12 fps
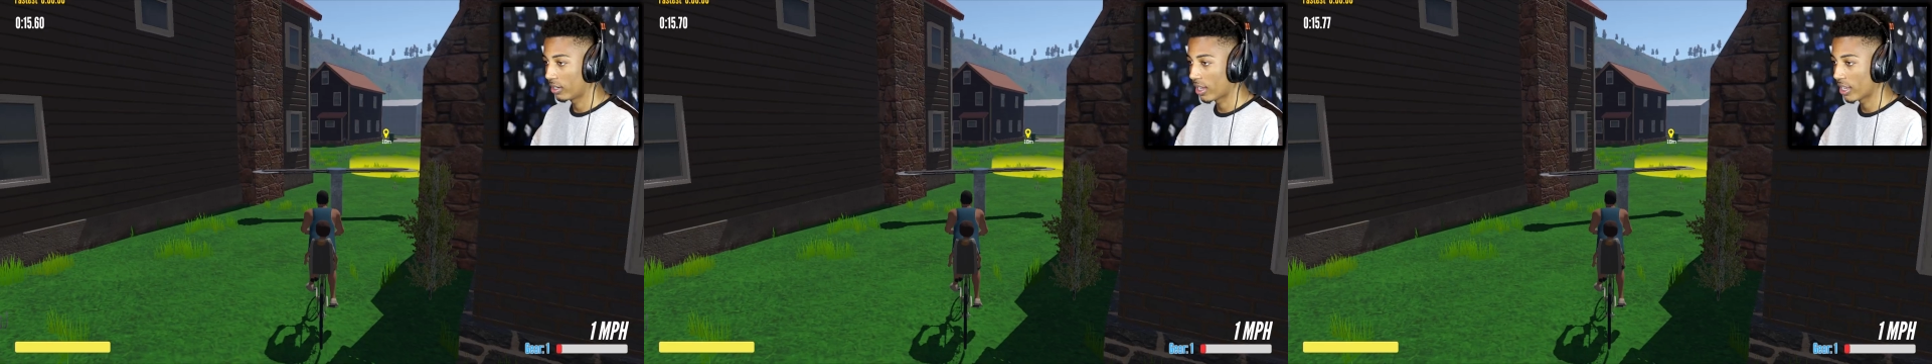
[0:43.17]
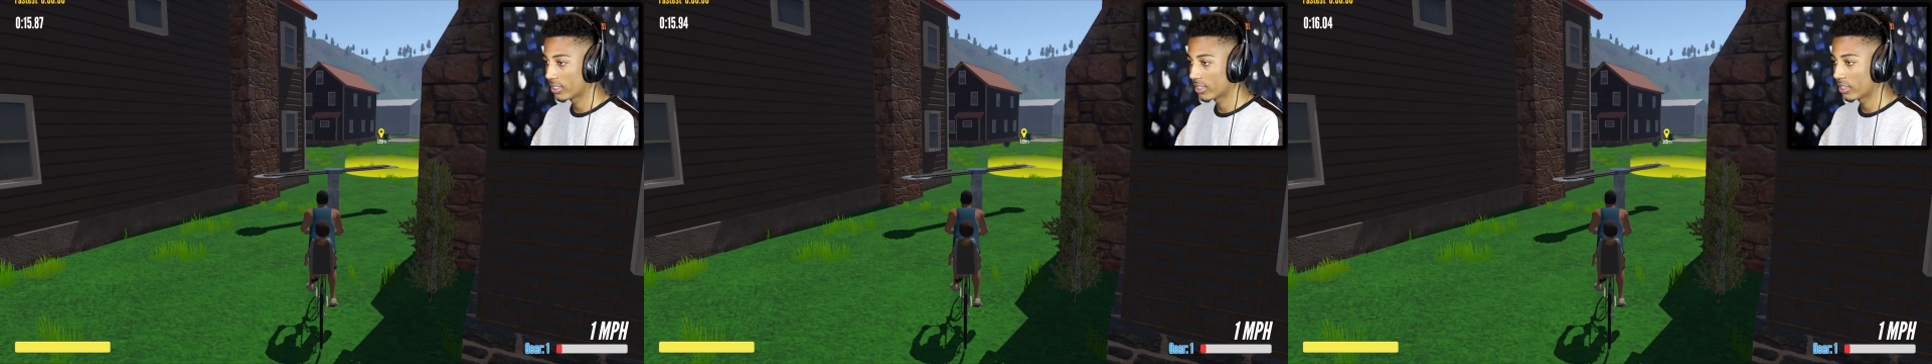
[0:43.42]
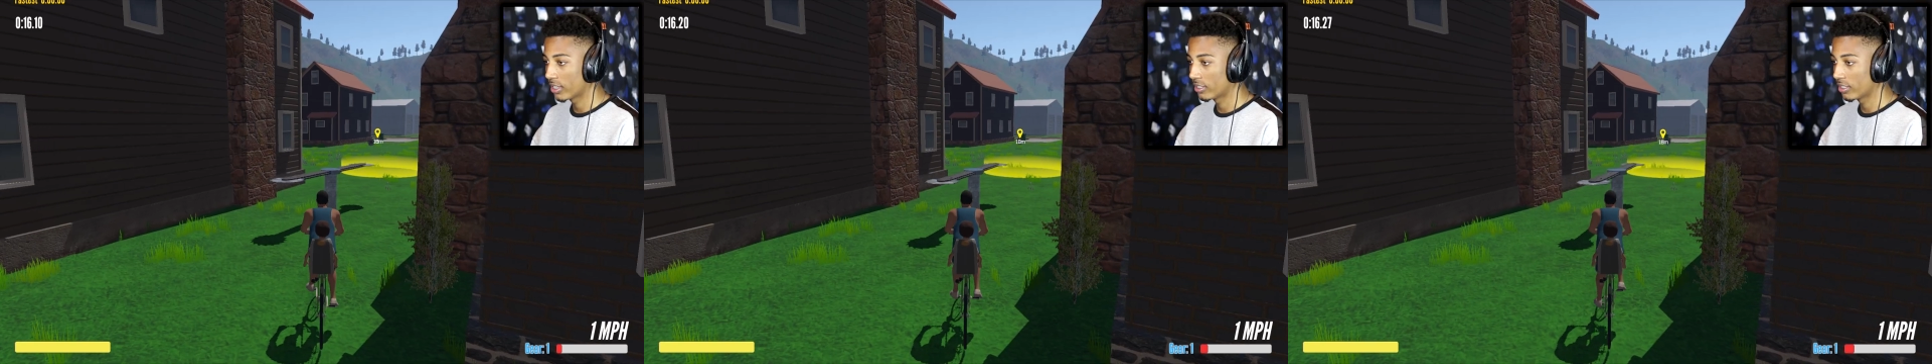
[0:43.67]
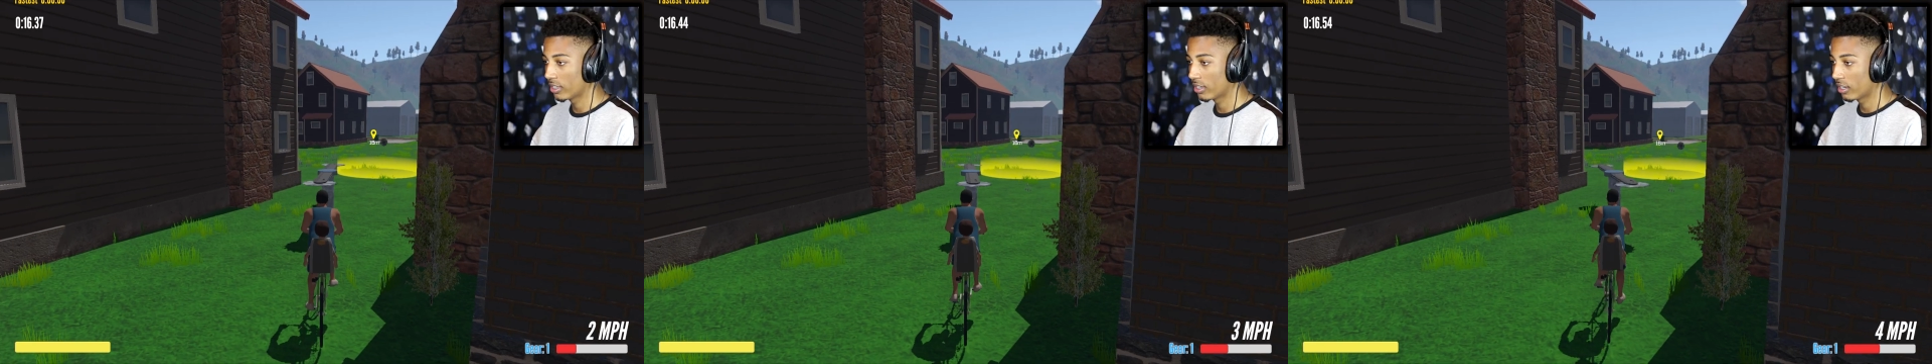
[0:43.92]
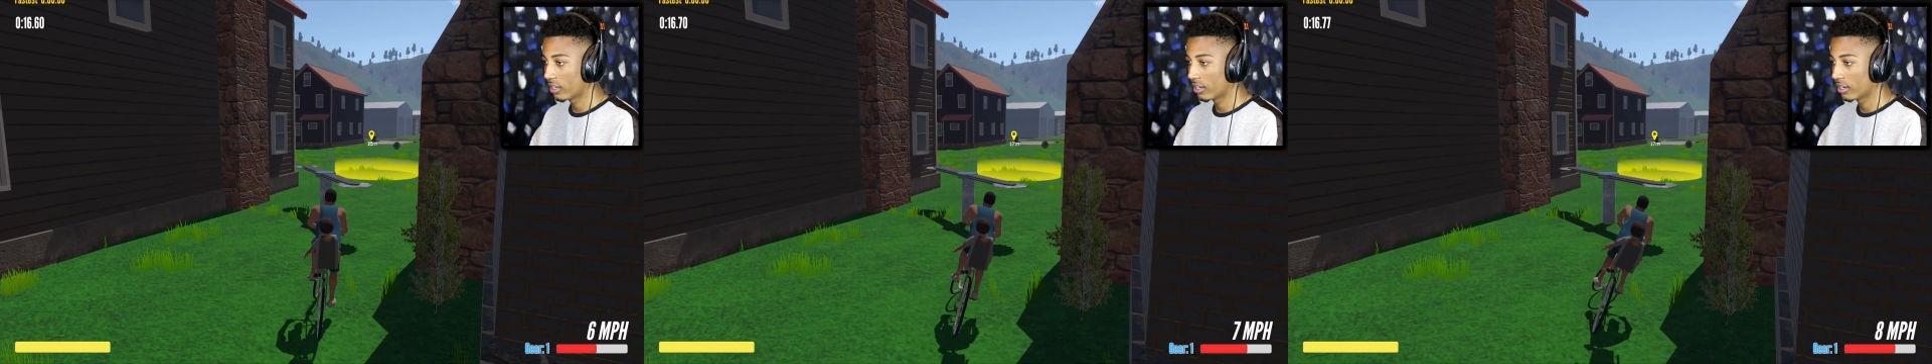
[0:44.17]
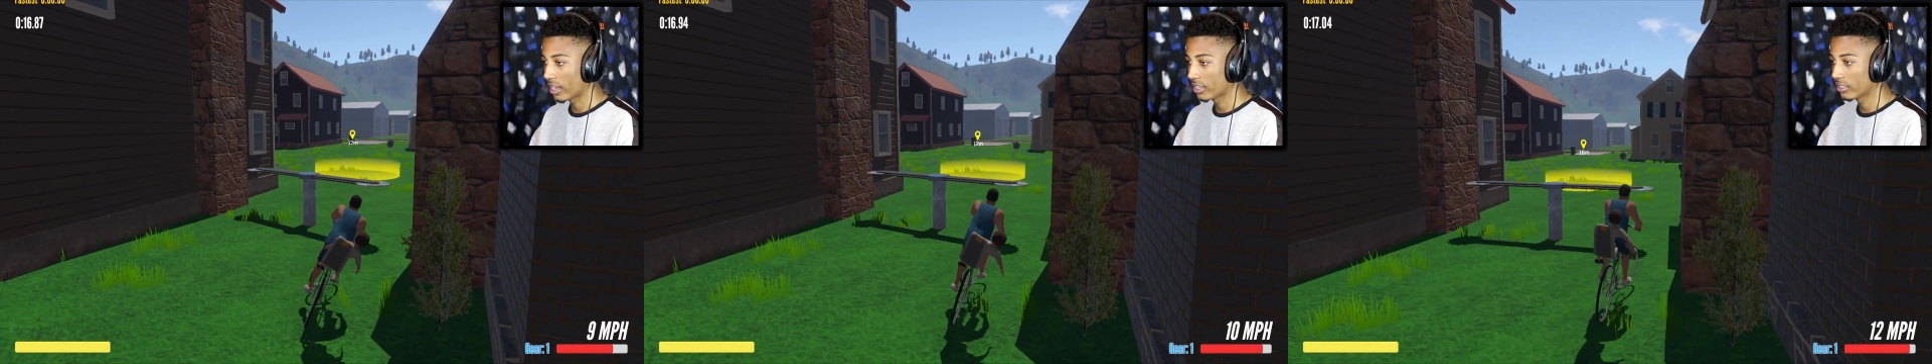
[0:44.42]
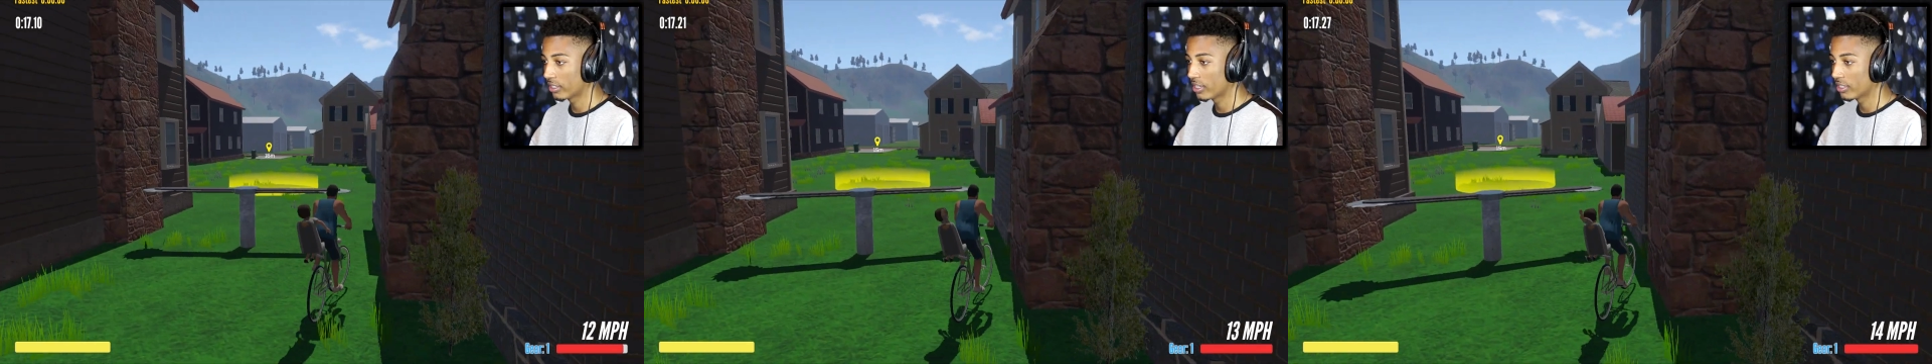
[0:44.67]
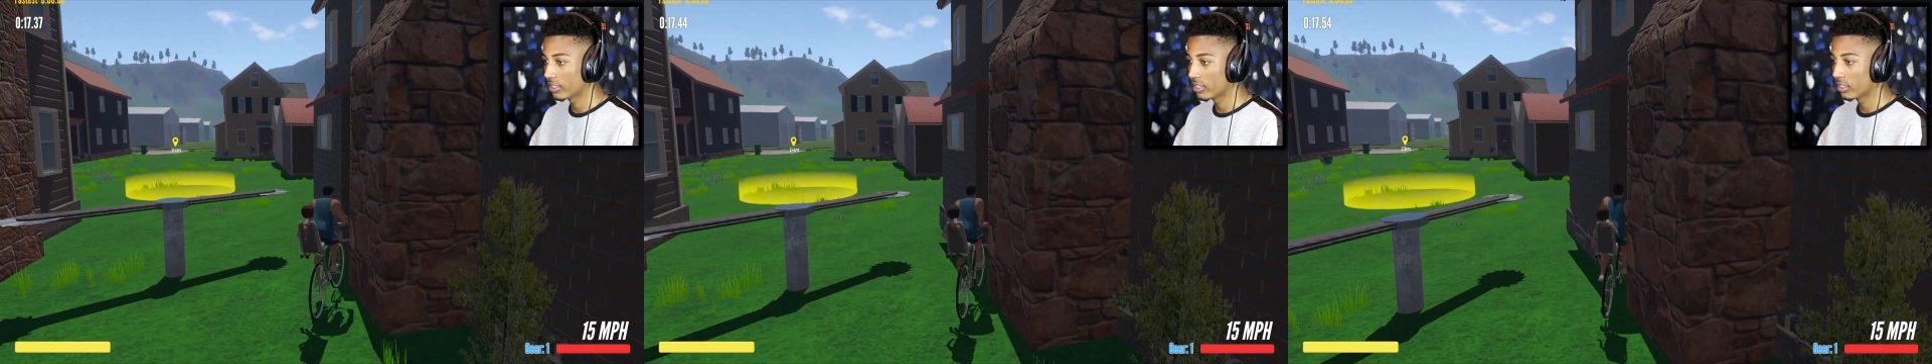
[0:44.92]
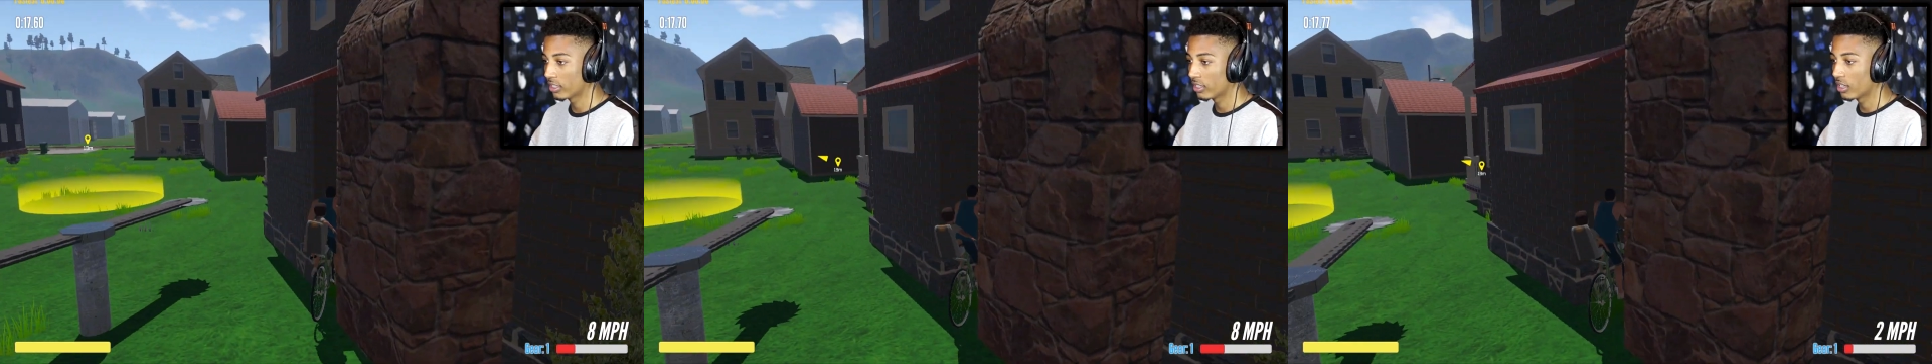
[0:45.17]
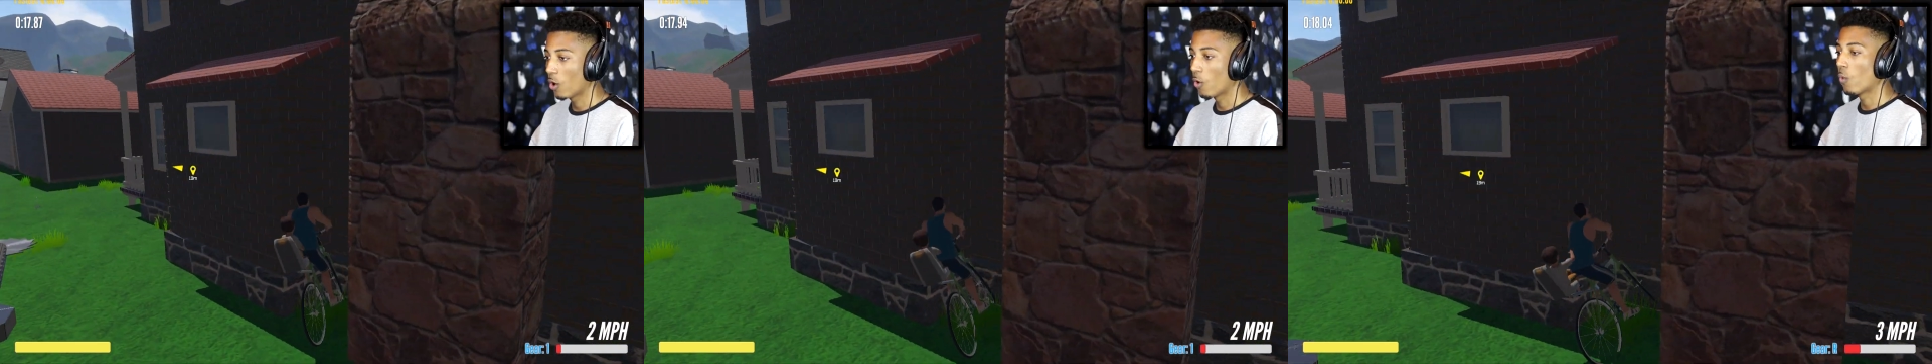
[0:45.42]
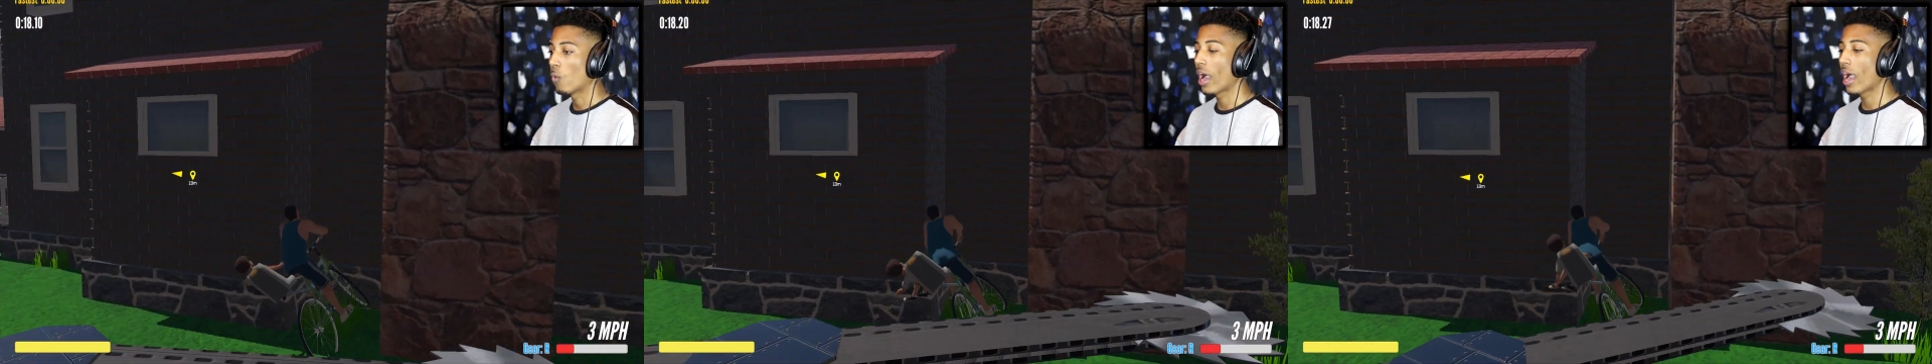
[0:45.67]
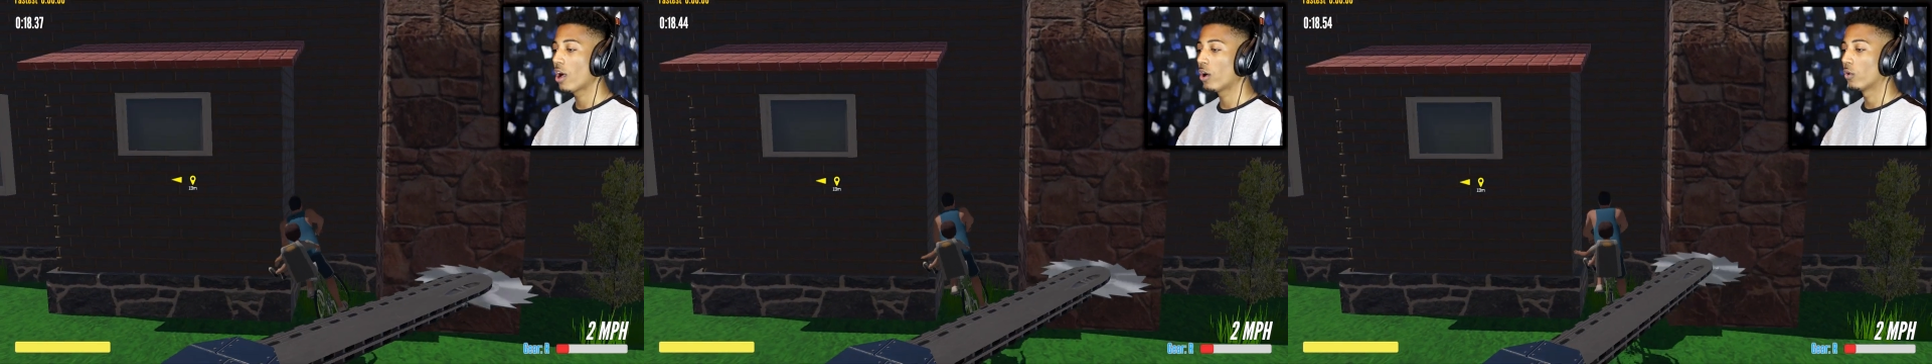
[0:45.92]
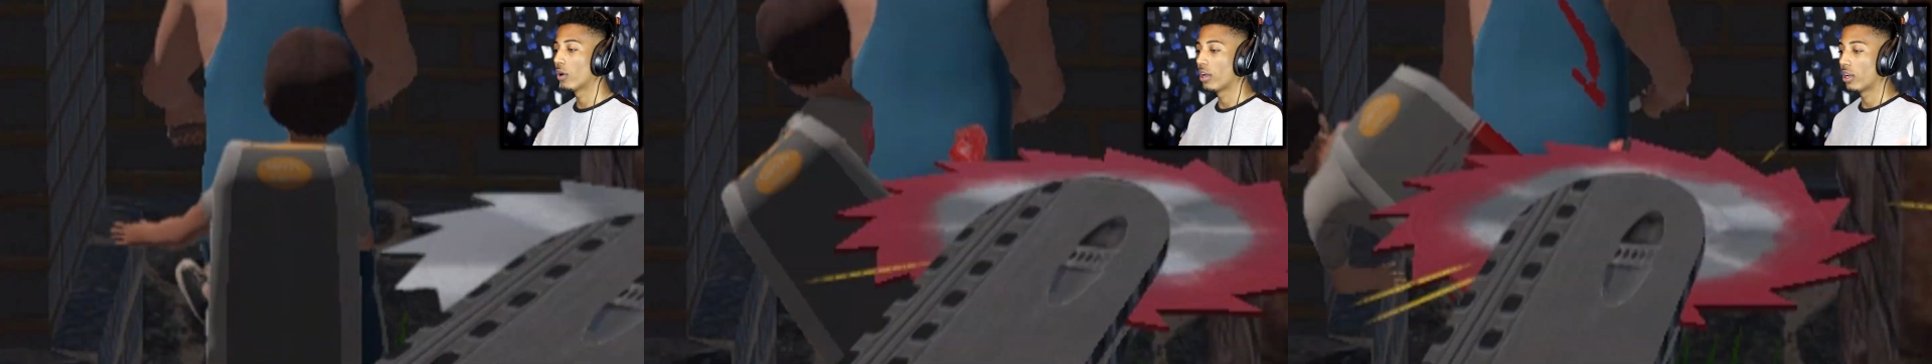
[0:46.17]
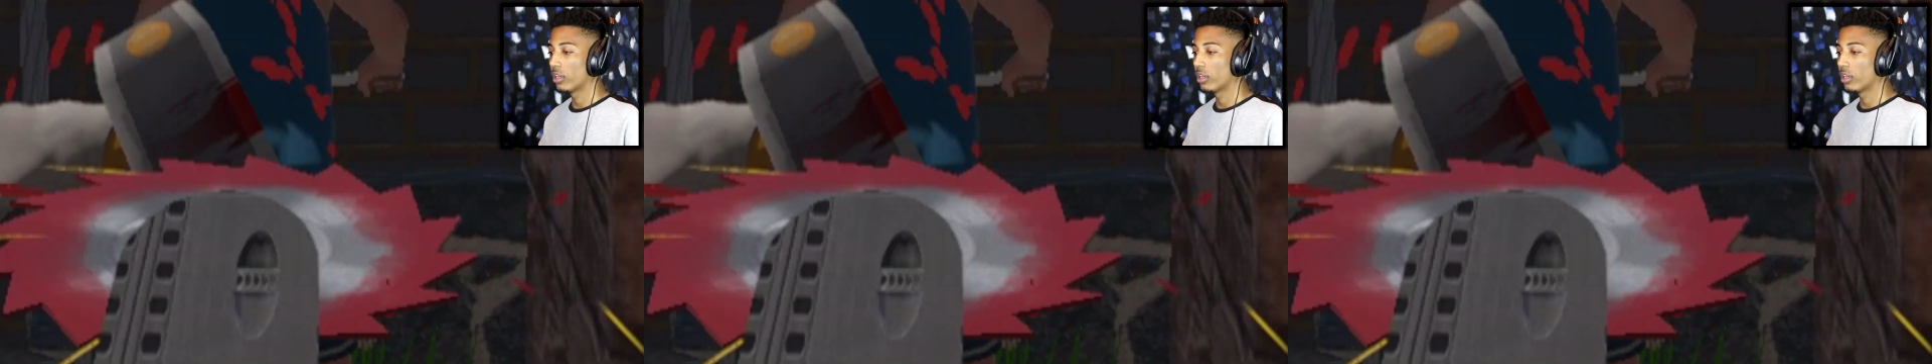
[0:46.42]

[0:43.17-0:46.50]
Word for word: Nice and easy. Nice and easy. Wow.